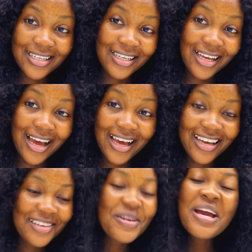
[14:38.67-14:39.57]

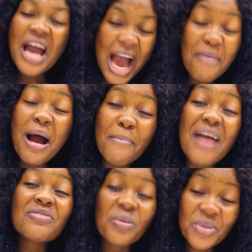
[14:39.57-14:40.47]
Am I
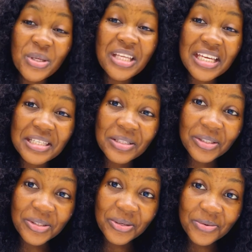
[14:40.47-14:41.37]
even supposed to take the
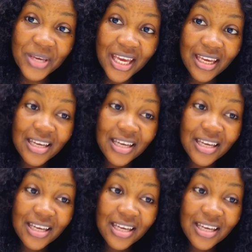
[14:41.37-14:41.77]
clothes to wear?